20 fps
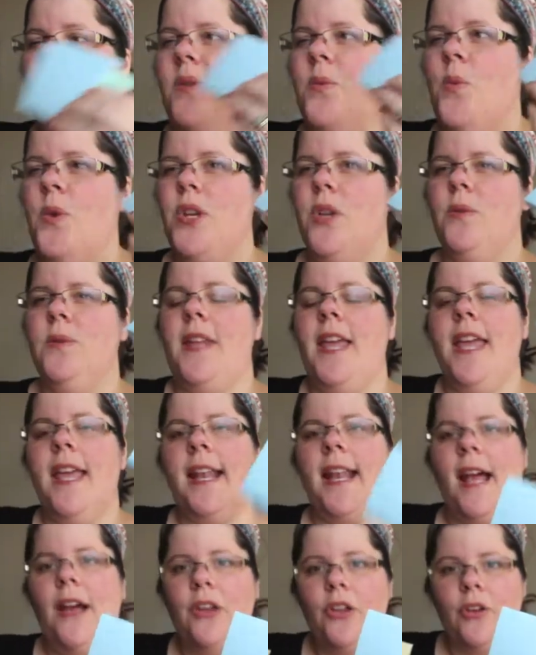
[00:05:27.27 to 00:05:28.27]
When you lay
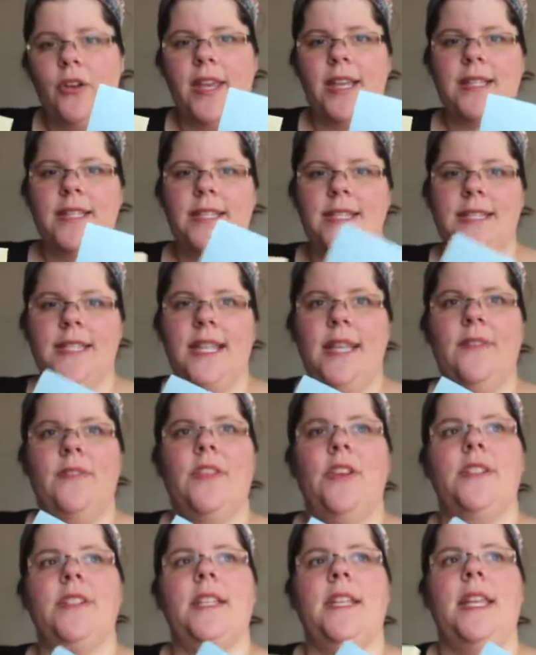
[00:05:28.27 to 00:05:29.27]
it out, you'll get to see if
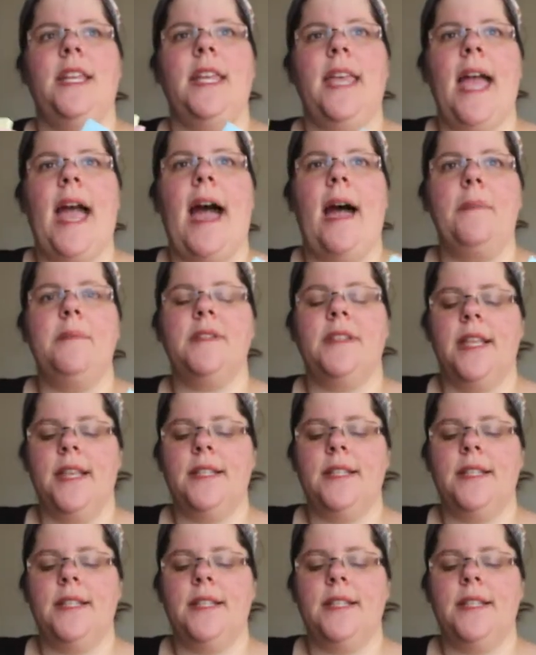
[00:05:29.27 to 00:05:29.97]
there's any gaps.